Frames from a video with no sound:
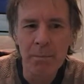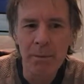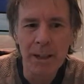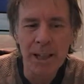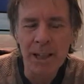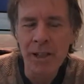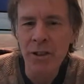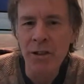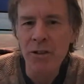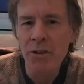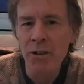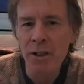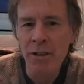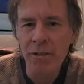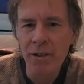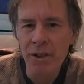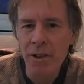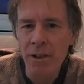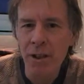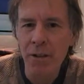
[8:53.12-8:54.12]
either
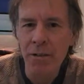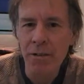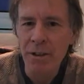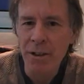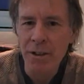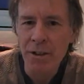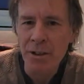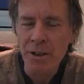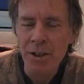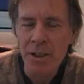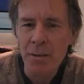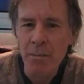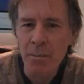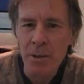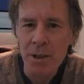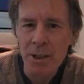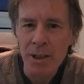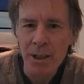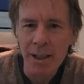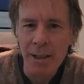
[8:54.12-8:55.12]
drifted off into deeper
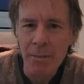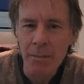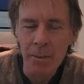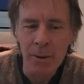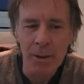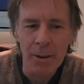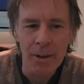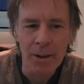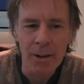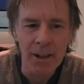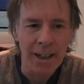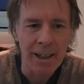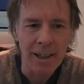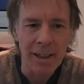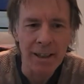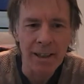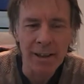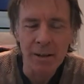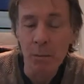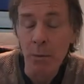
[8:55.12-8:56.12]
sleep or I
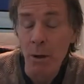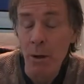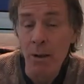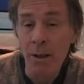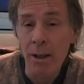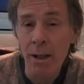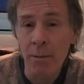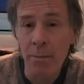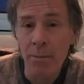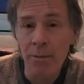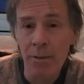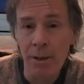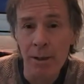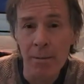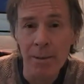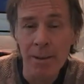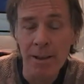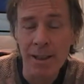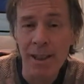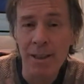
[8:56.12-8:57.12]
woke up from
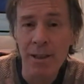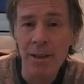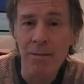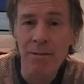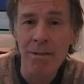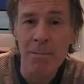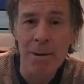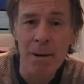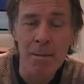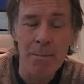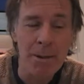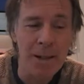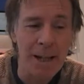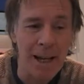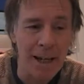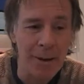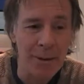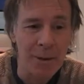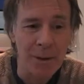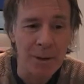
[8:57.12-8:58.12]
it. I don't remember now.